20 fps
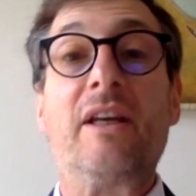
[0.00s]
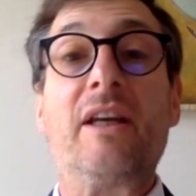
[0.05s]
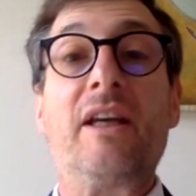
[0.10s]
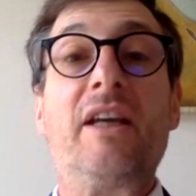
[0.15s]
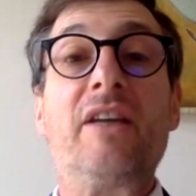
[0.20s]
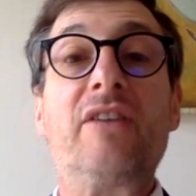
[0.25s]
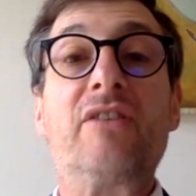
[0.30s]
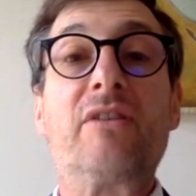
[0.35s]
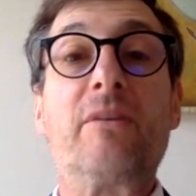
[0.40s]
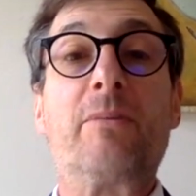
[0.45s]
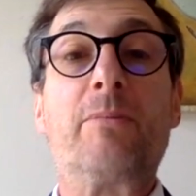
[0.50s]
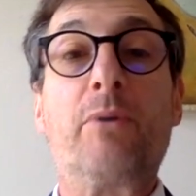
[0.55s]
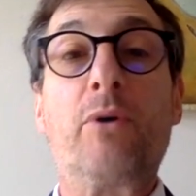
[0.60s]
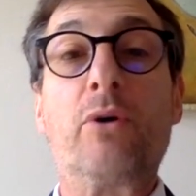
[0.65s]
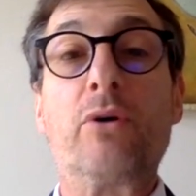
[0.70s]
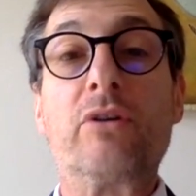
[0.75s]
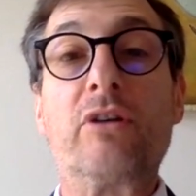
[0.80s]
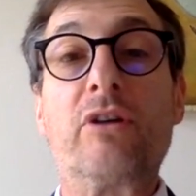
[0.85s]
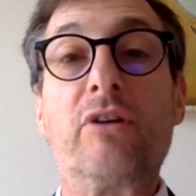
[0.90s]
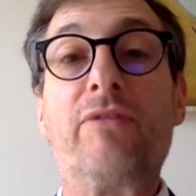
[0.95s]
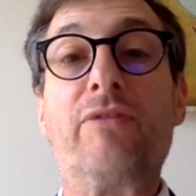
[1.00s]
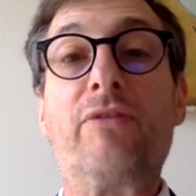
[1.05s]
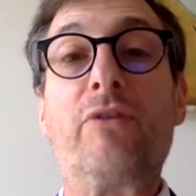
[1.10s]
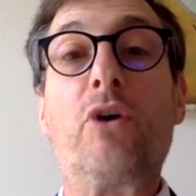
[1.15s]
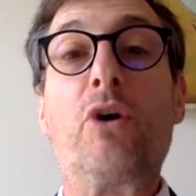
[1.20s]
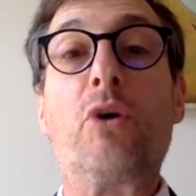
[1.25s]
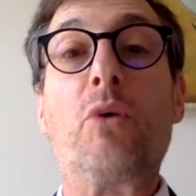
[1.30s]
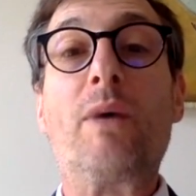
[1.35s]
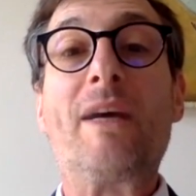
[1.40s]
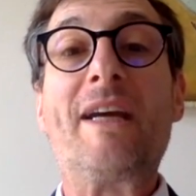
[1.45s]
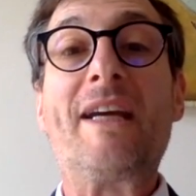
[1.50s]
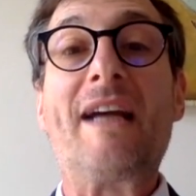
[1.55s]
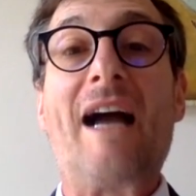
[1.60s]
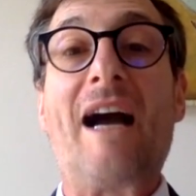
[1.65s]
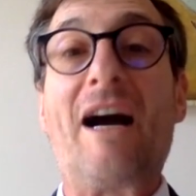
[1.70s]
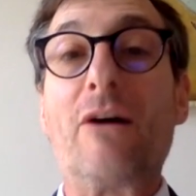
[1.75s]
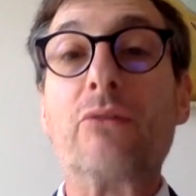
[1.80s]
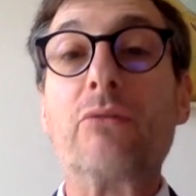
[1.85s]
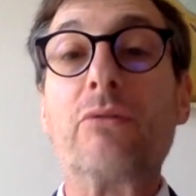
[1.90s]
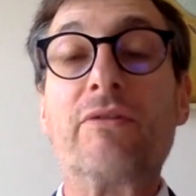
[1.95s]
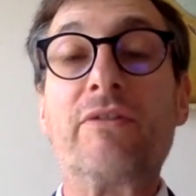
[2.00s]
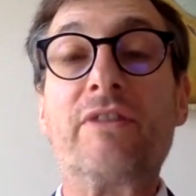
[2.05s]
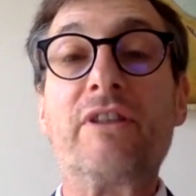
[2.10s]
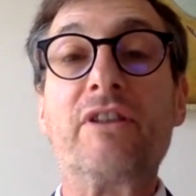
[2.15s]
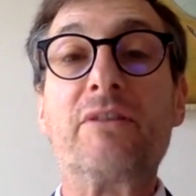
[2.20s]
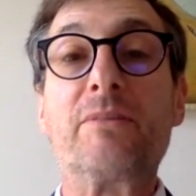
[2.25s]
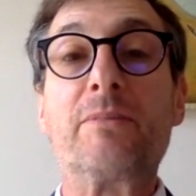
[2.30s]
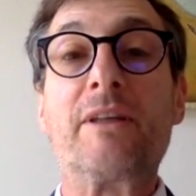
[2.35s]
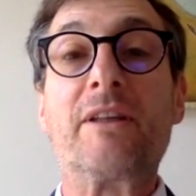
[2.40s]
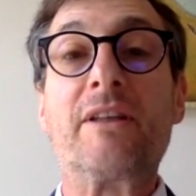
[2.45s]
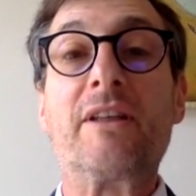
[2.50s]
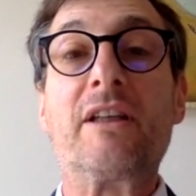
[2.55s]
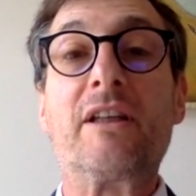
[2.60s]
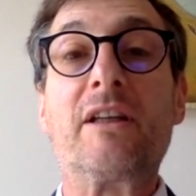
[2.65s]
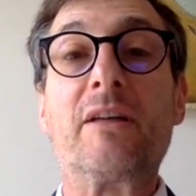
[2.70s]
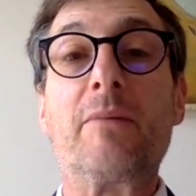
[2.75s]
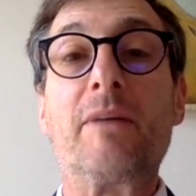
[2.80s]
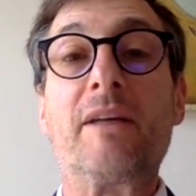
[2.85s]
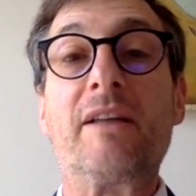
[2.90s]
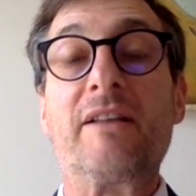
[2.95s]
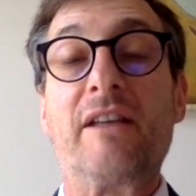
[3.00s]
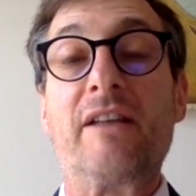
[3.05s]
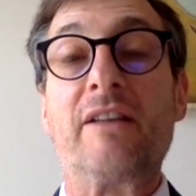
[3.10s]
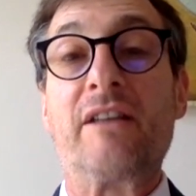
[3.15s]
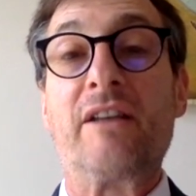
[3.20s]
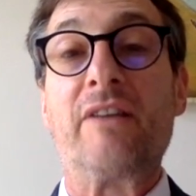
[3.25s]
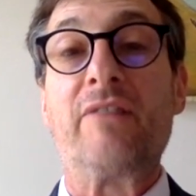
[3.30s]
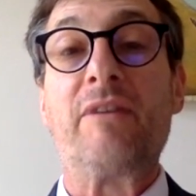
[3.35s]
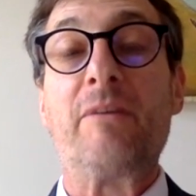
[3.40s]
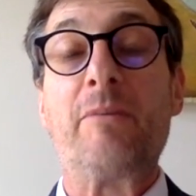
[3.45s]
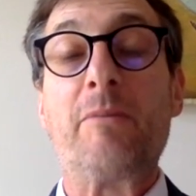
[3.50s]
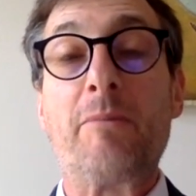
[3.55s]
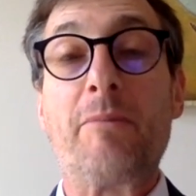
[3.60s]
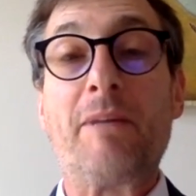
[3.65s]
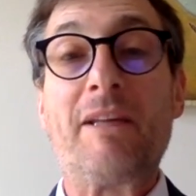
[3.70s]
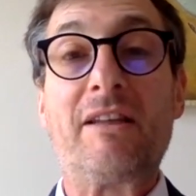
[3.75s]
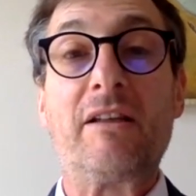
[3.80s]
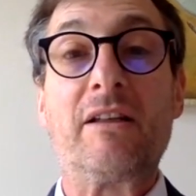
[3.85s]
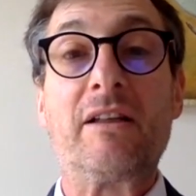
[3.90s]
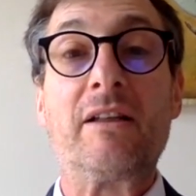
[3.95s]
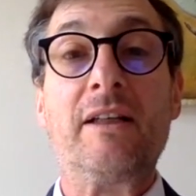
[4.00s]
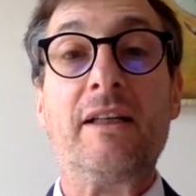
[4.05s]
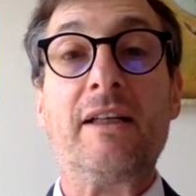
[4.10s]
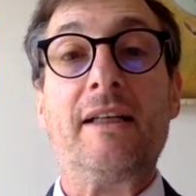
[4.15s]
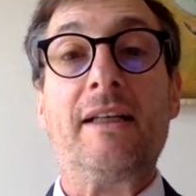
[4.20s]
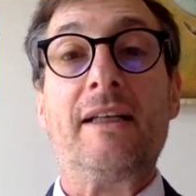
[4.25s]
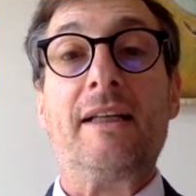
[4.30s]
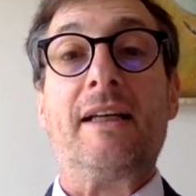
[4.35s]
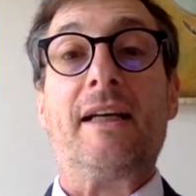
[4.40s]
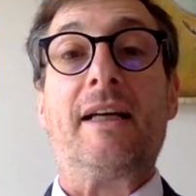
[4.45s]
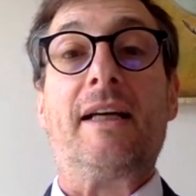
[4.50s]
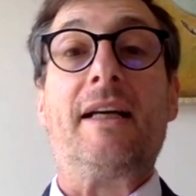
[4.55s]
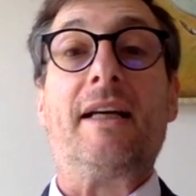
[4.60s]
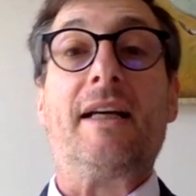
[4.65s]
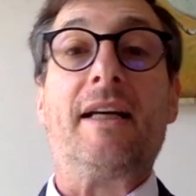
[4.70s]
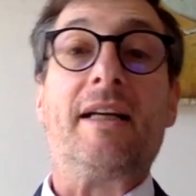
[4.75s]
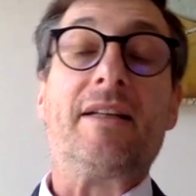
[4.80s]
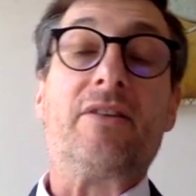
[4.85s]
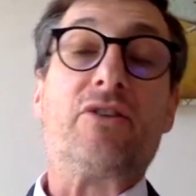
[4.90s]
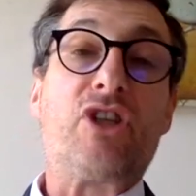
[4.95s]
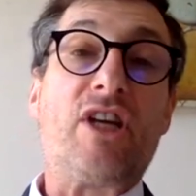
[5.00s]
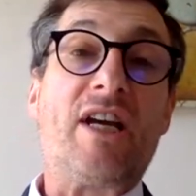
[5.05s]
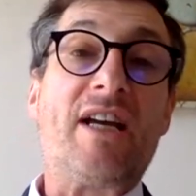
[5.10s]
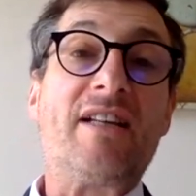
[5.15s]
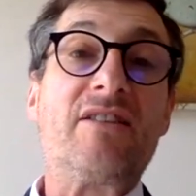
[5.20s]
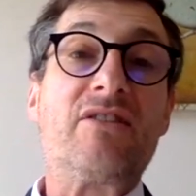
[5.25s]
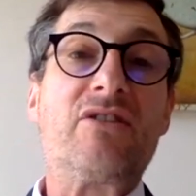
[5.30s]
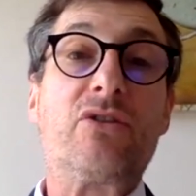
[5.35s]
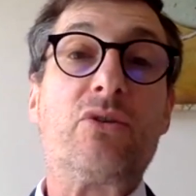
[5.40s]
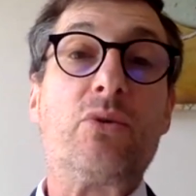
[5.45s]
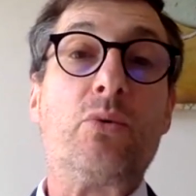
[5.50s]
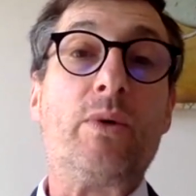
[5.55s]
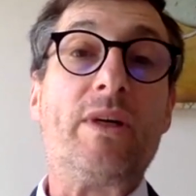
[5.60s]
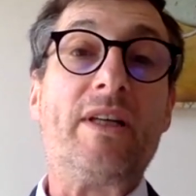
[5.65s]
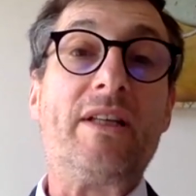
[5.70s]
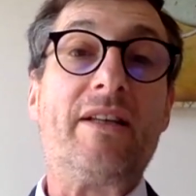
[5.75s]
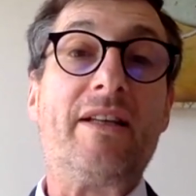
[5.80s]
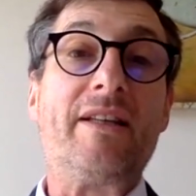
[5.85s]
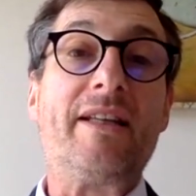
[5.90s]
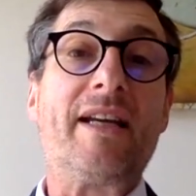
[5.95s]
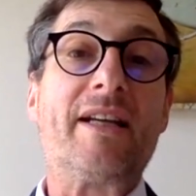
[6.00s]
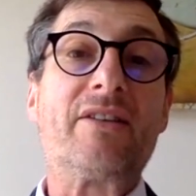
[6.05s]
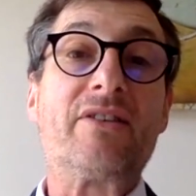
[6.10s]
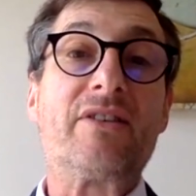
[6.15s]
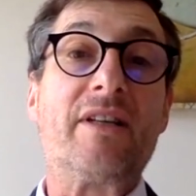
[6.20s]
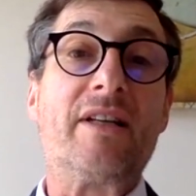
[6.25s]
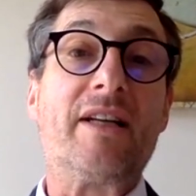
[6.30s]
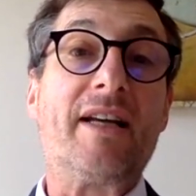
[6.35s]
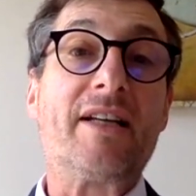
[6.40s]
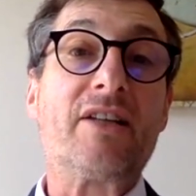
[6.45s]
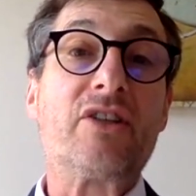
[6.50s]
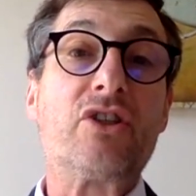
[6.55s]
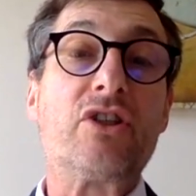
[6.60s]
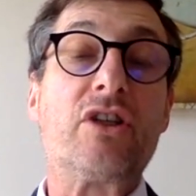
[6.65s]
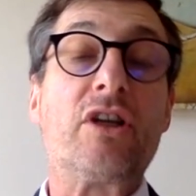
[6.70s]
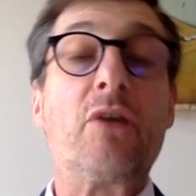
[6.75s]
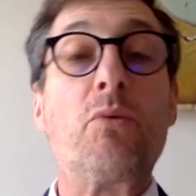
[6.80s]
his supporter for a way out of this predicament and give them a better chance to win the next election.